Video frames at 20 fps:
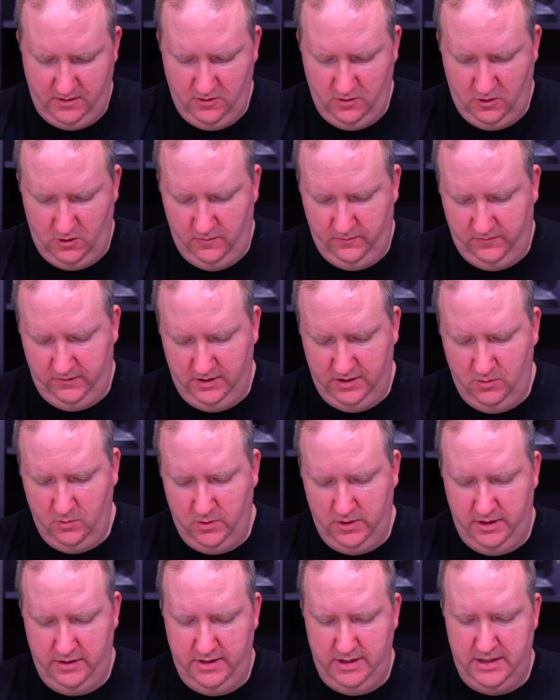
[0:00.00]
hopefully
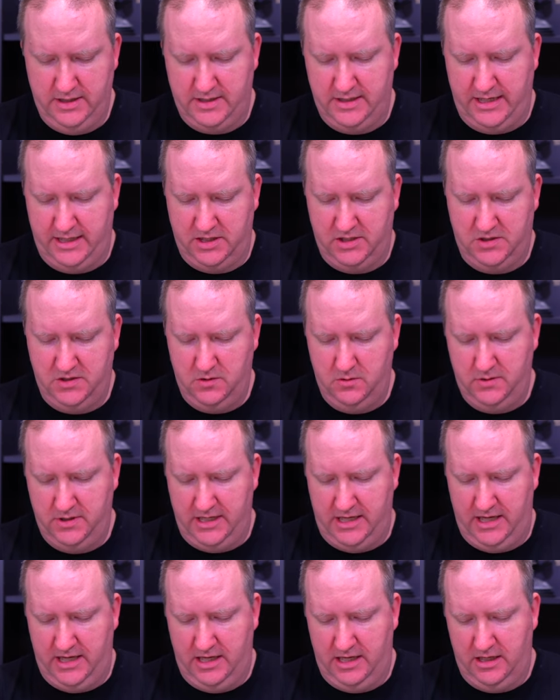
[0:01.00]
one of these next two
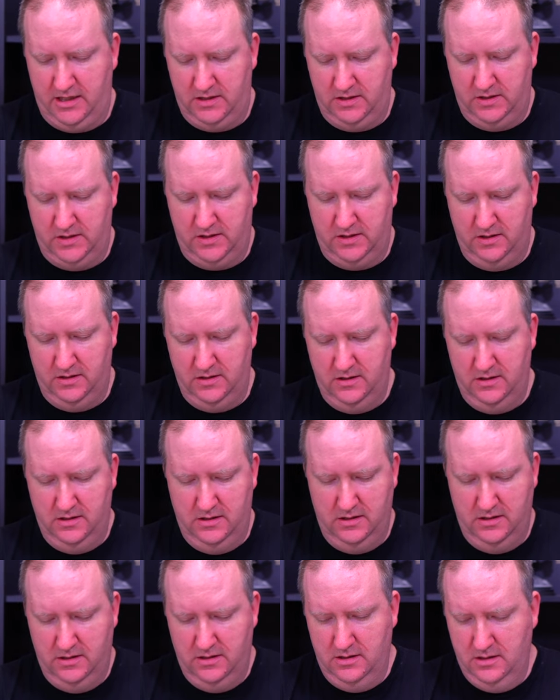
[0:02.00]
cans
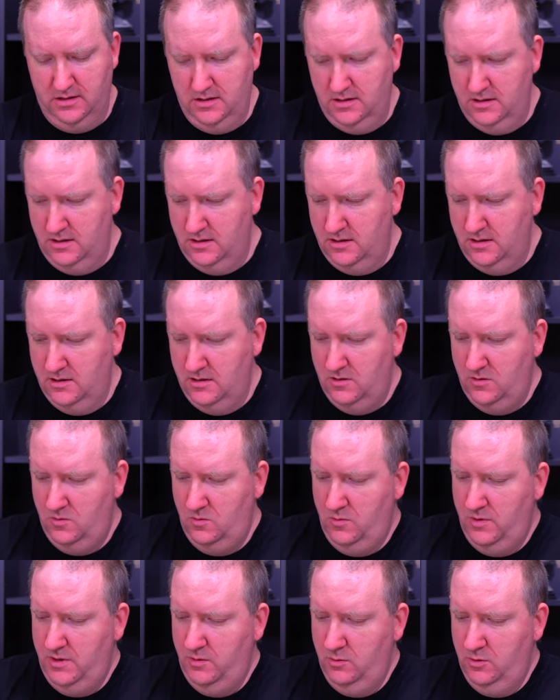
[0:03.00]

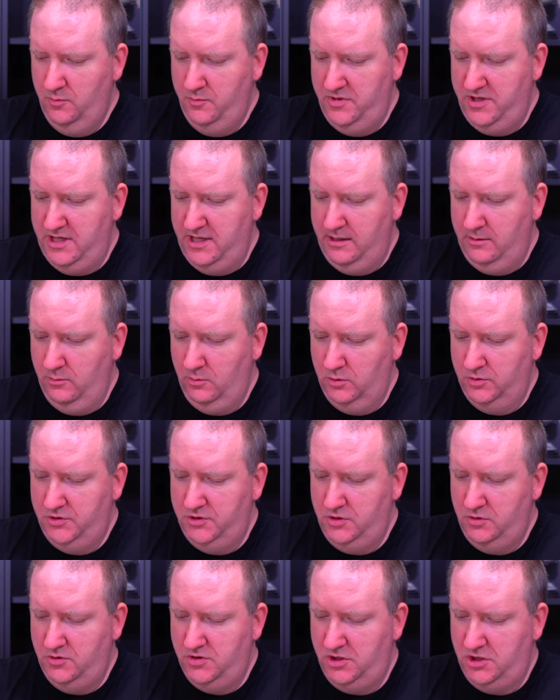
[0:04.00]
we will be able
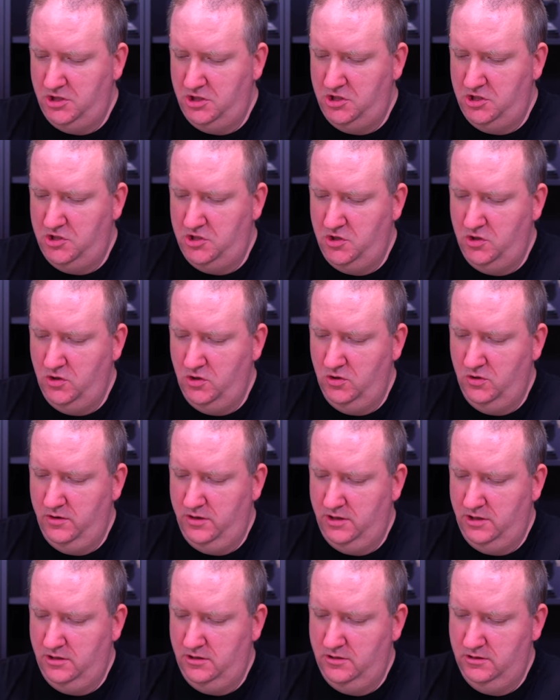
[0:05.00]
to secure
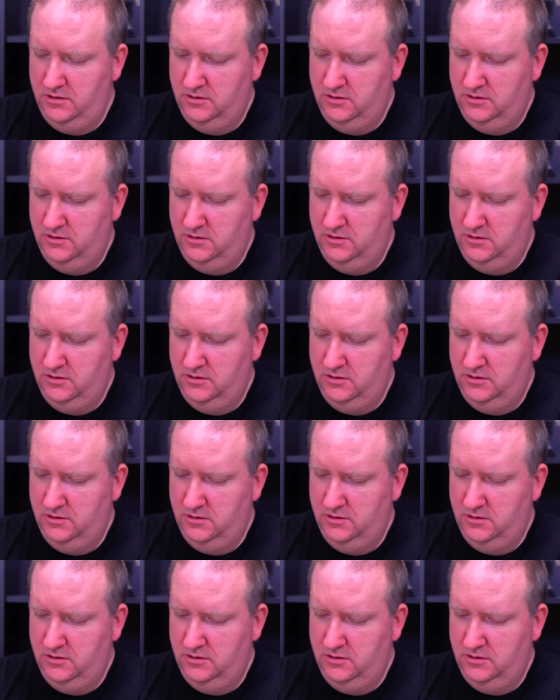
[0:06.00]
the